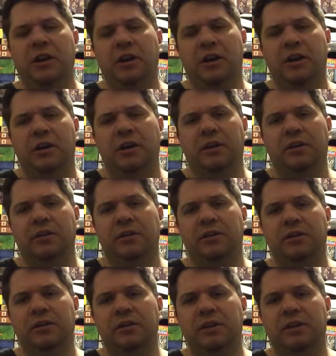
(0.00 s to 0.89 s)

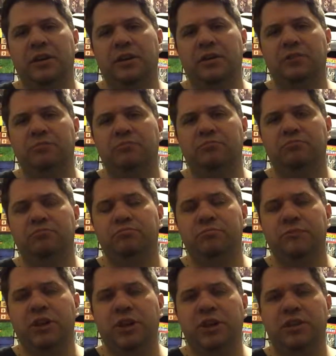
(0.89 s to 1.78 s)
And
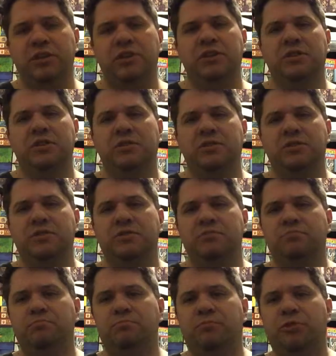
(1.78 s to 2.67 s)
it has